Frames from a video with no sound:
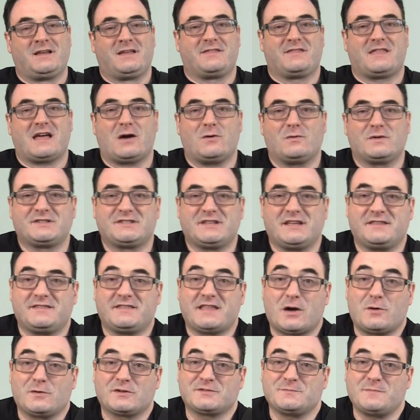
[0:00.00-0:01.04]
That was it.
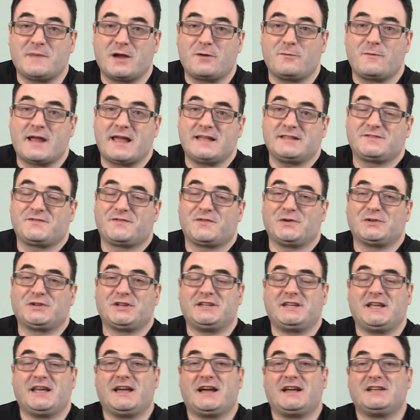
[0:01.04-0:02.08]
That was my rant for
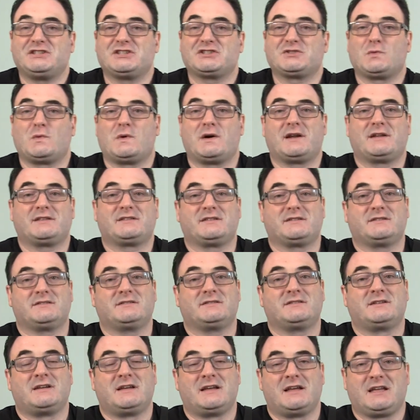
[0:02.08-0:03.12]
today. I just wanted to
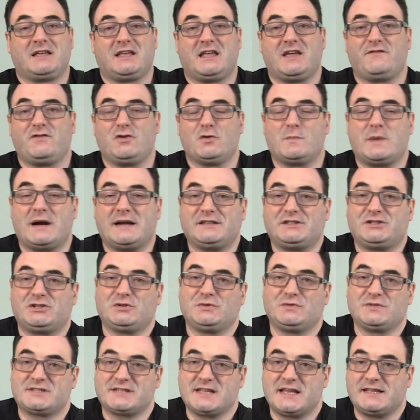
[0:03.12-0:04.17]
give you my
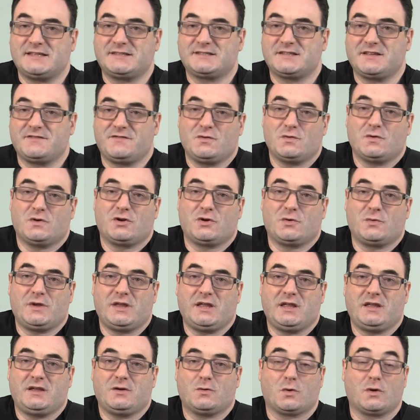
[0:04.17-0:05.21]
2 cents. If you
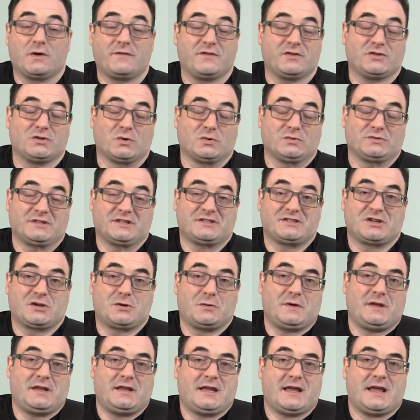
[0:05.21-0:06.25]
agree or if you don't
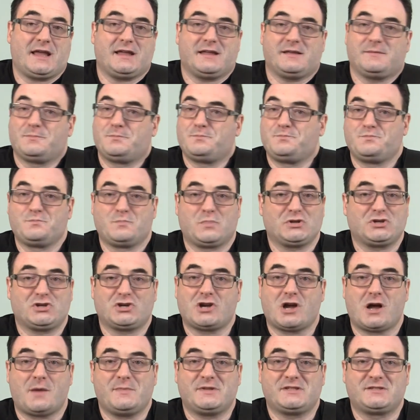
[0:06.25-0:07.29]
disagree, hey, put your
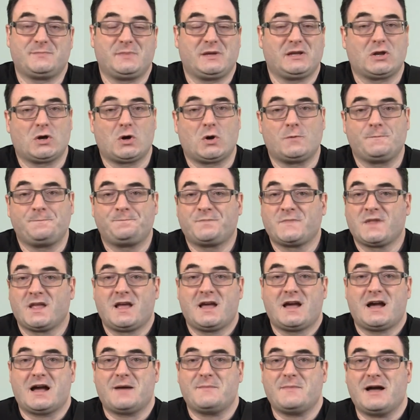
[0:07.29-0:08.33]
comments below.
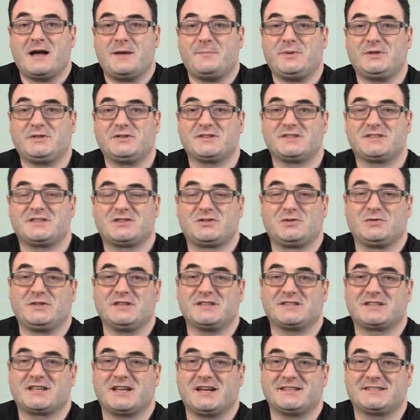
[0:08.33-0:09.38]
I'm happy to
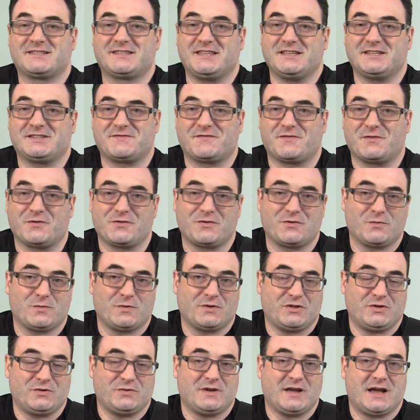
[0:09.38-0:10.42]
discuss this further
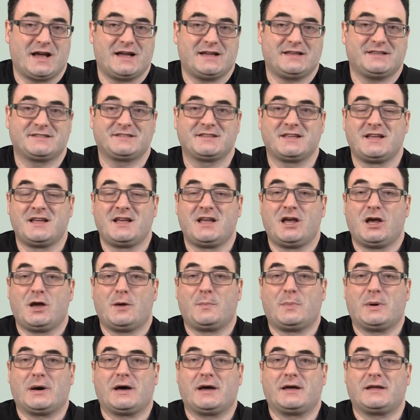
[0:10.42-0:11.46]
with you guys,
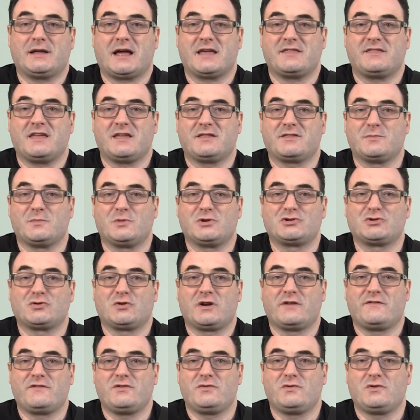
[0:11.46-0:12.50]
but I think the
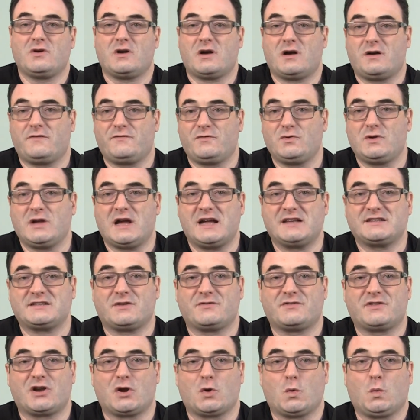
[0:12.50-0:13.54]
majority of you guys
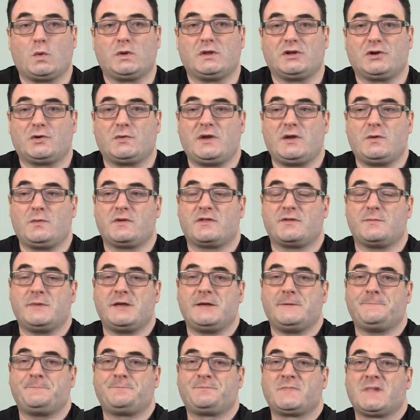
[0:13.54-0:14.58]
out there will agree with me.